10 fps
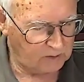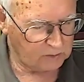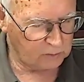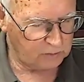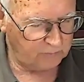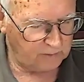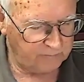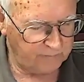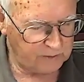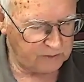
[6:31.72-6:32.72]
Useful
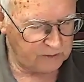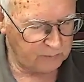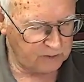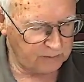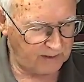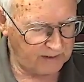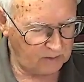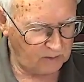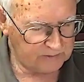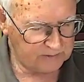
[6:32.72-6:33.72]
inventions which make
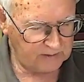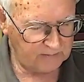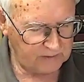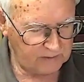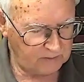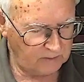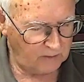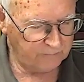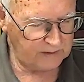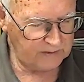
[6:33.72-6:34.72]
life
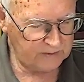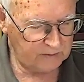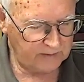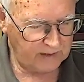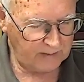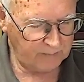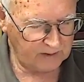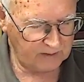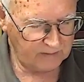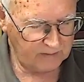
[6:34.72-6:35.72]
easier and
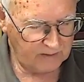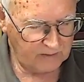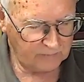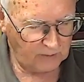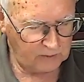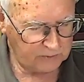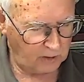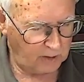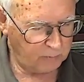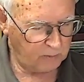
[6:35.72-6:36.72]
happier, those
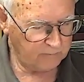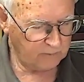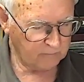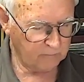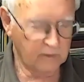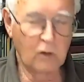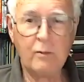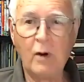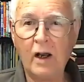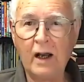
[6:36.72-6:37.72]
I approve of with all
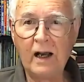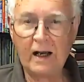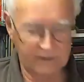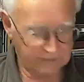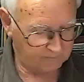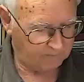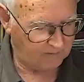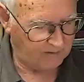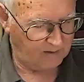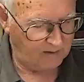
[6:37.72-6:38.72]
my heart.
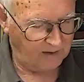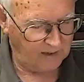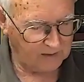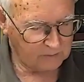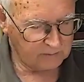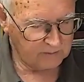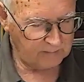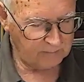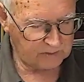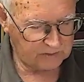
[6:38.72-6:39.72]
And to
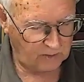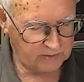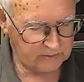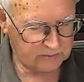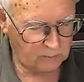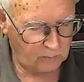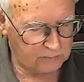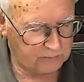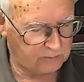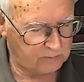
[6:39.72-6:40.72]
them the scientists
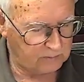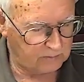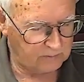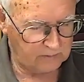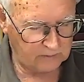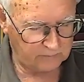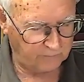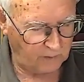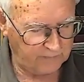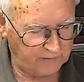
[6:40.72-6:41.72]
ought to
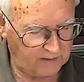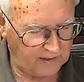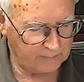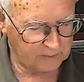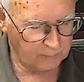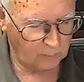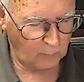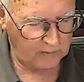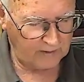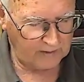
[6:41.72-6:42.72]
confine their labours. But
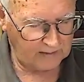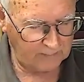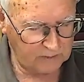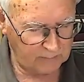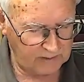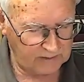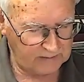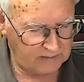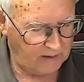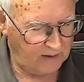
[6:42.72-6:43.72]
when they come to
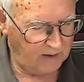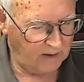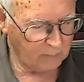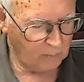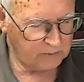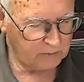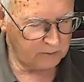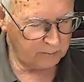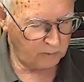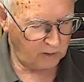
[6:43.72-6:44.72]
me and want to
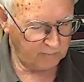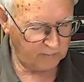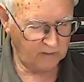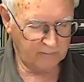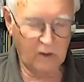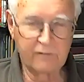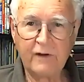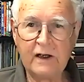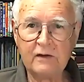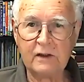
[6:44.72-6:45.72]
deprive me of my
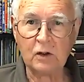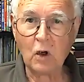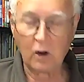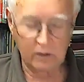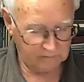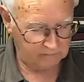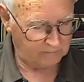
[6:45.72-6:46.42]
faith in God